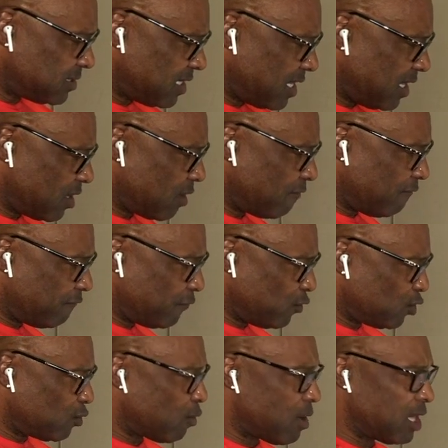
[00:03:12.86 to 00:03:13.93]
and our
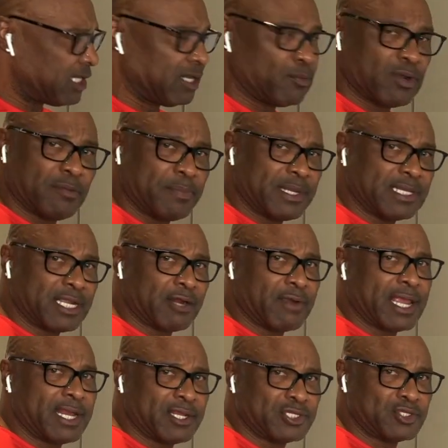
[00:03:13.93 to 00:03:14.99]
food quality would have been
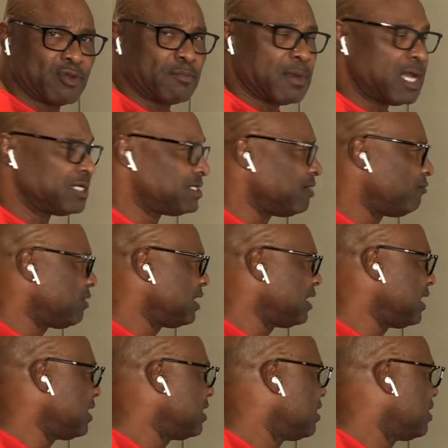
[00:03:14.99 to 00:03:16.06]
degraded so much that
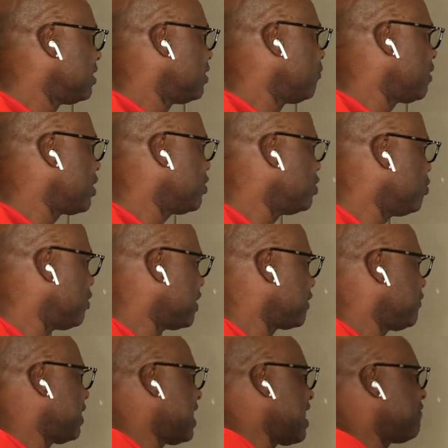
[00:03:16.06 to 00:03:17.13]
really, when you're doing
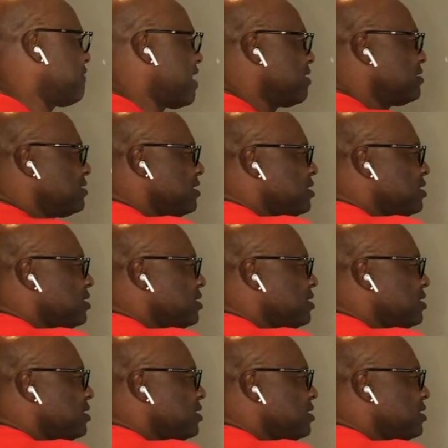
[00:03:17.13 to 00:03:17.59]
3.5 ounces